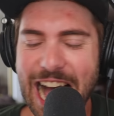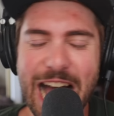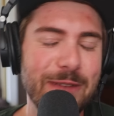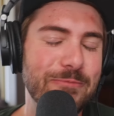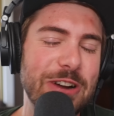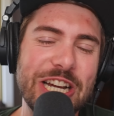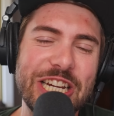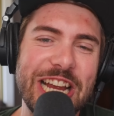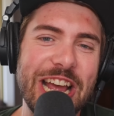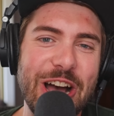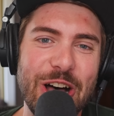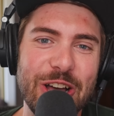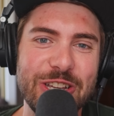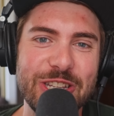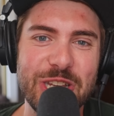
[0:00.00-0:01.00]
I appreciate
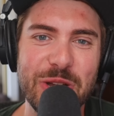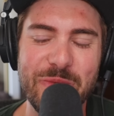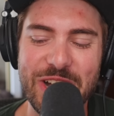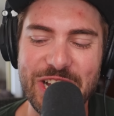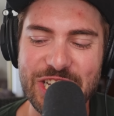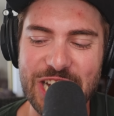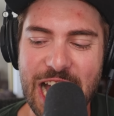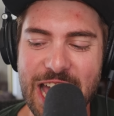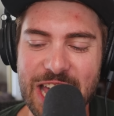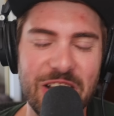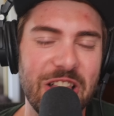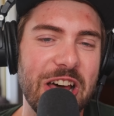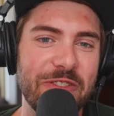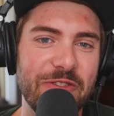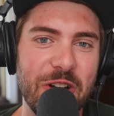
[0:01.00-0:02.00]
all you so much. I had a
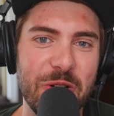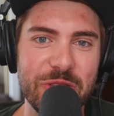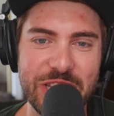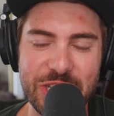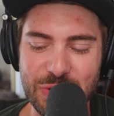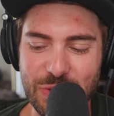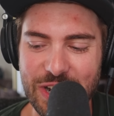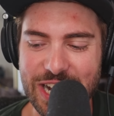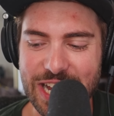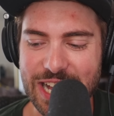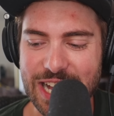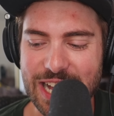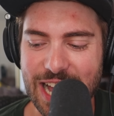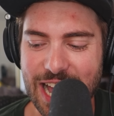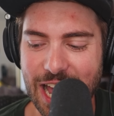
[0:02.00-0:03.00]
lot of fun with this one,
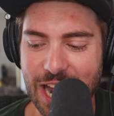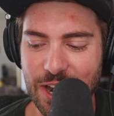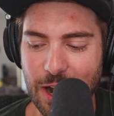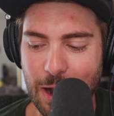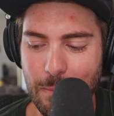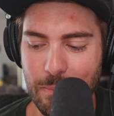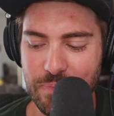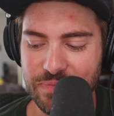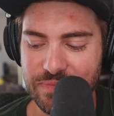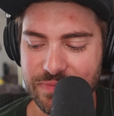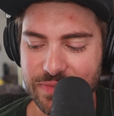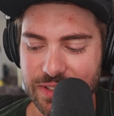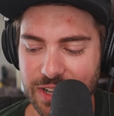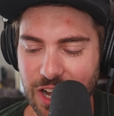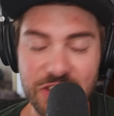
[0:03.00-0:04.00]
and
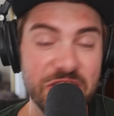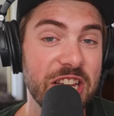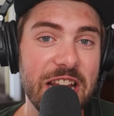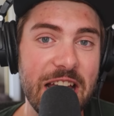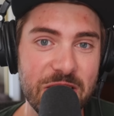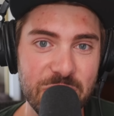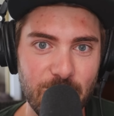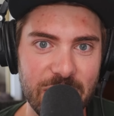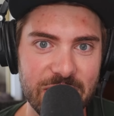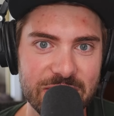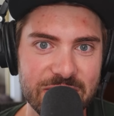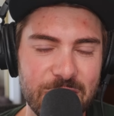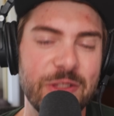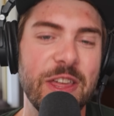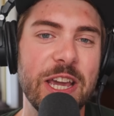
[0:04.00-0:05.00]
I'll see you next week.
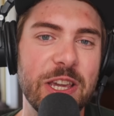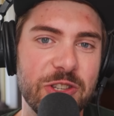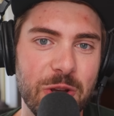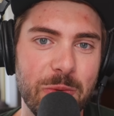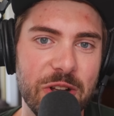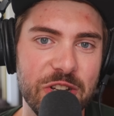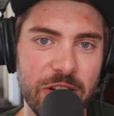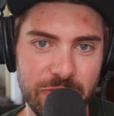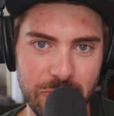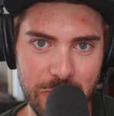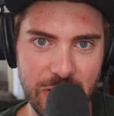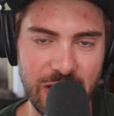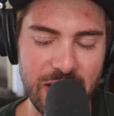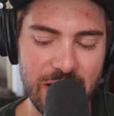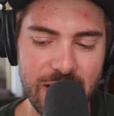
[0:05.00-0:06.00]
So thank you so much,
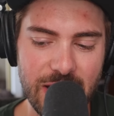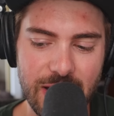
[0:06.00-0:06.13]
everybody.